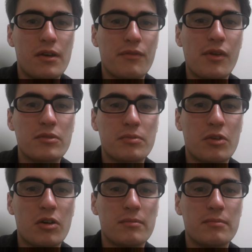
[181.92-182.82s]
If there was a
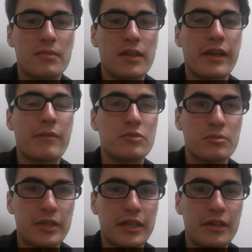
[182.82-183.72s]
problem, they come to
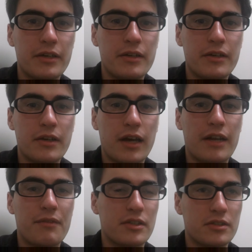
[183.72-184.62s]
me,
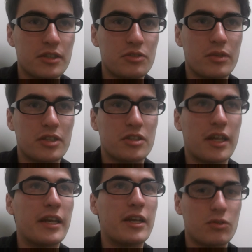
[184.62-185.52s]
and if it's a situation,
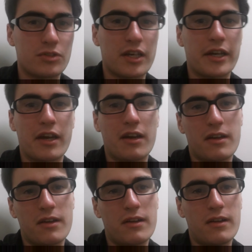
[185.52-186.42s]
then it goes higher.
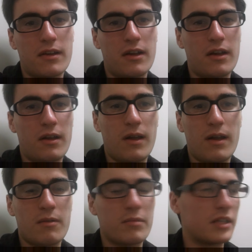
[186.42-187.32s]

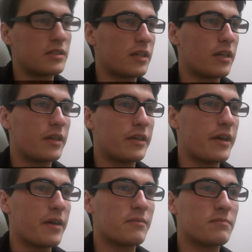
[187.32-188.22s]
But uh, yeah,